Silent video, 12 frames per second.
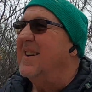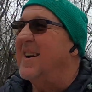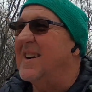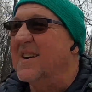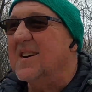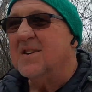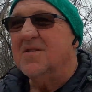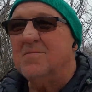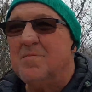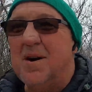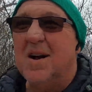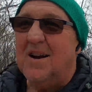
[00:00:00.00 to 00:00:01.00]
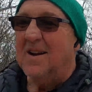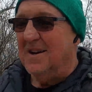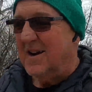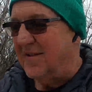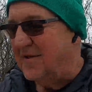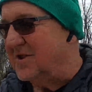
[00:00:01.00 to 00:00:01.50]
Yeah, not too bad. I
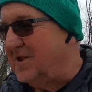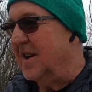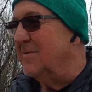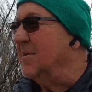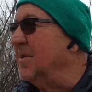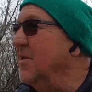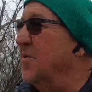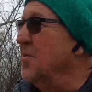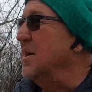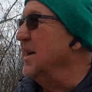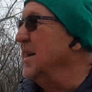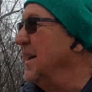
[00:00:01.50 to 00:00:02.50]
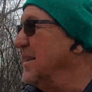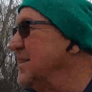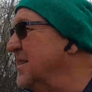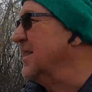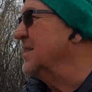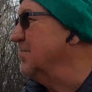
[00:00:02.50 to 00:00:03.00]
like to have the sun, but no wind. That's
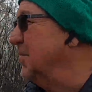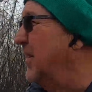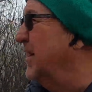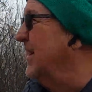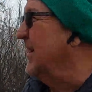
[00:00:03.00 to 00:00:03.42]
the nice part.